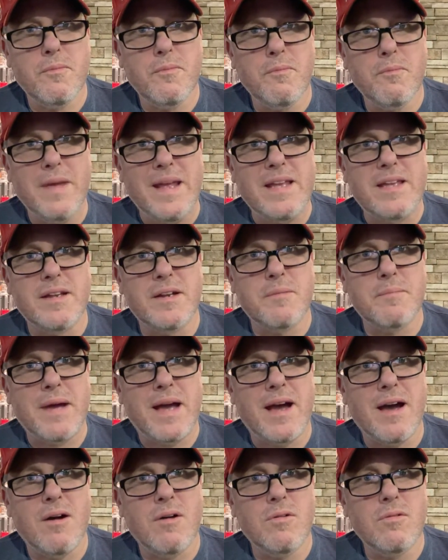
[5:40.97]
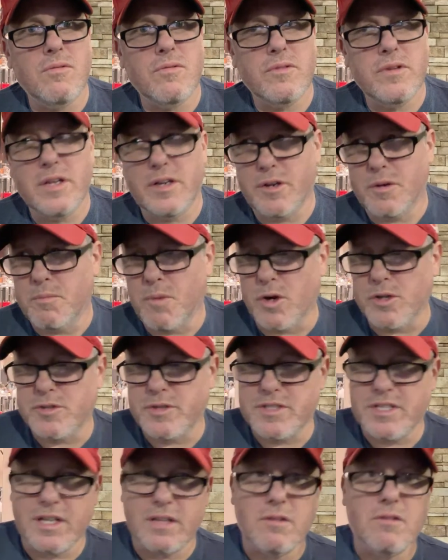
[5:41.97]
make it about, you know,
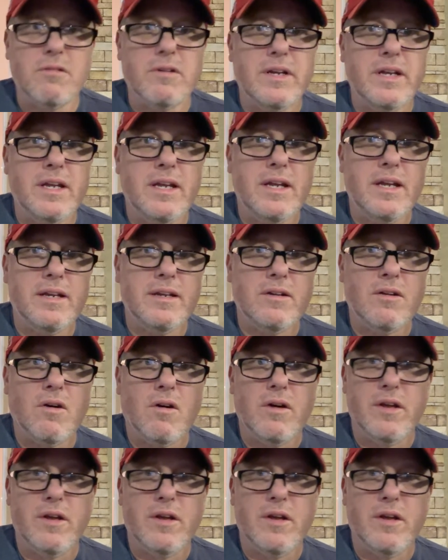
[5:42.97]
Marjorie Taylor Greene